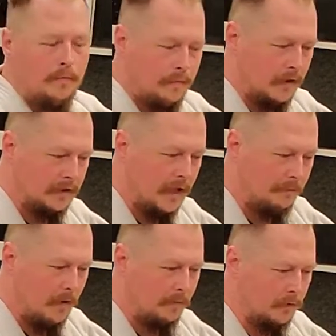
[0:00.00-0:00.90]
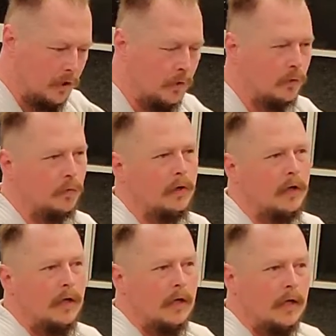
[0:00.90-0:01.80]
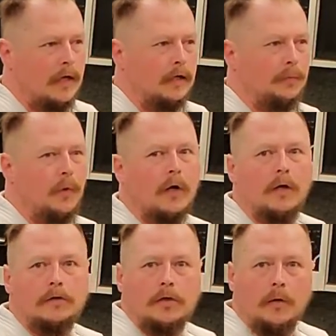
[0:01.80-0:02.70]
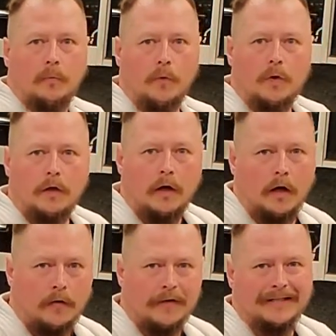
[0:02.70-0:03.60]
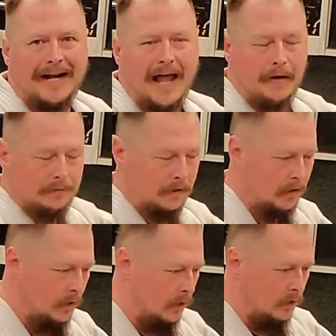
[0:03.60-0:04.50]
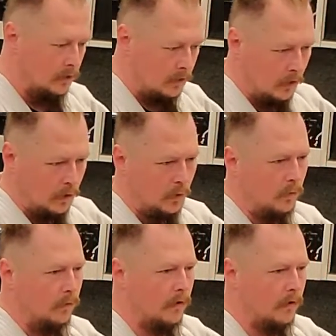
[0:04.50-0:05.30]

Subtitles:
step number two is we're going to start working on the slaps. So,